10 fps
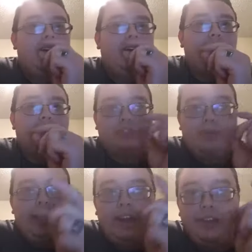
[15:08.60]
So
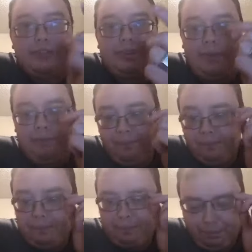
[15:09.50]
speaking of Trump,
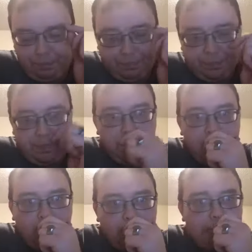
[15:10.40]

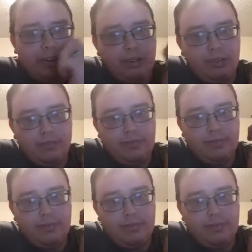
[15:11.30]
so